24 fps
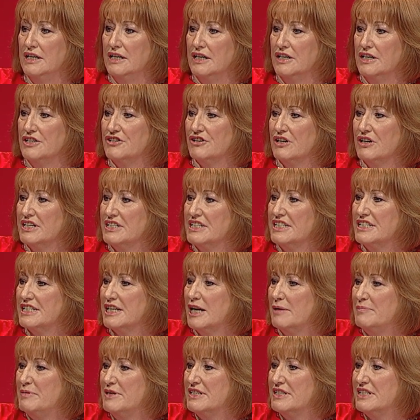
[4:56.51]
and try to
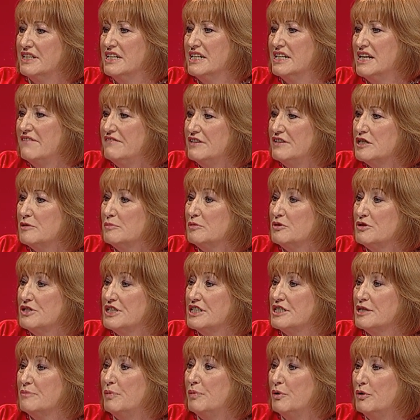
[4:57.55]
tap into the inevitable
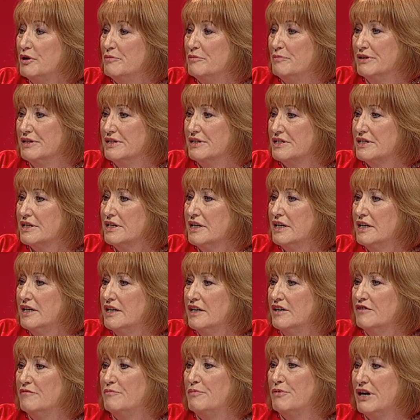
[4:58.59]
disappointment
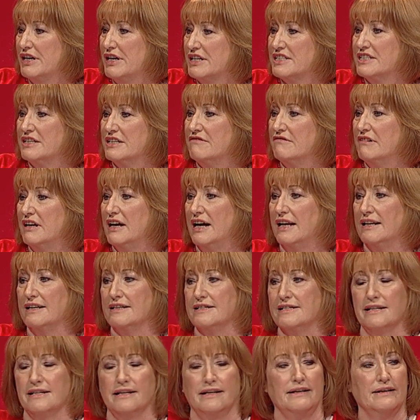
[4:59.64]
of Brexit
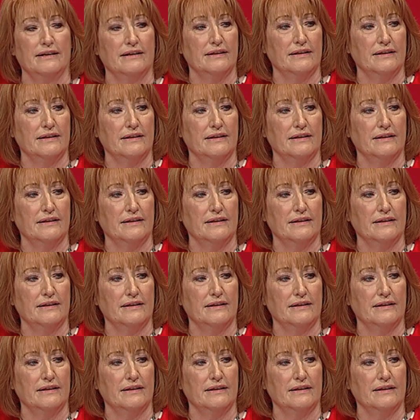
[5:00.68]
reality.